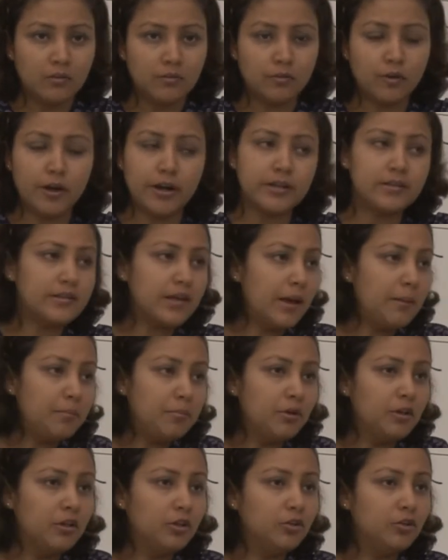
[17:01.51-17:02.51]
For
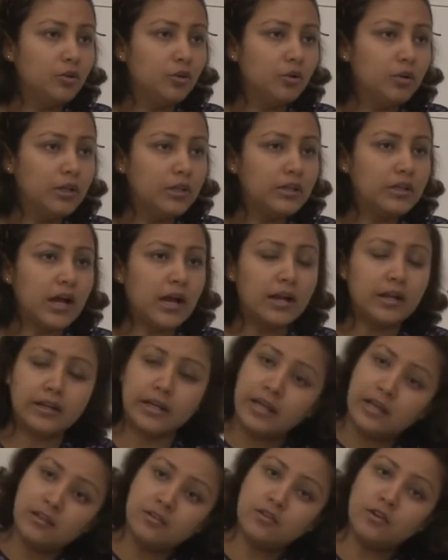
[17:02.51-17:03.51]
example, you know, in ca
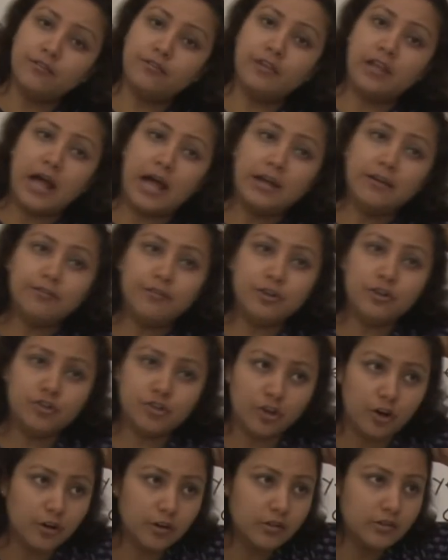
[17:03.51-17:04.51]
case of life
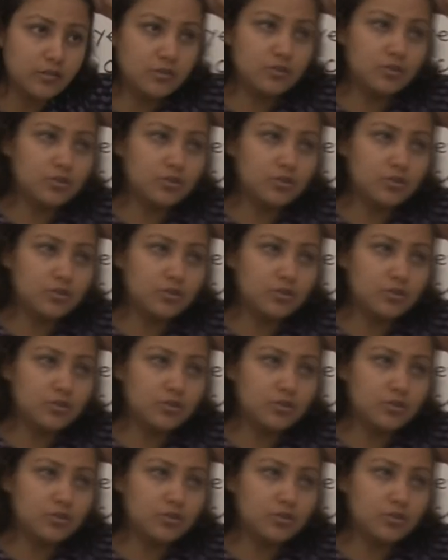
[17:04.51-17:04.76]
insurance,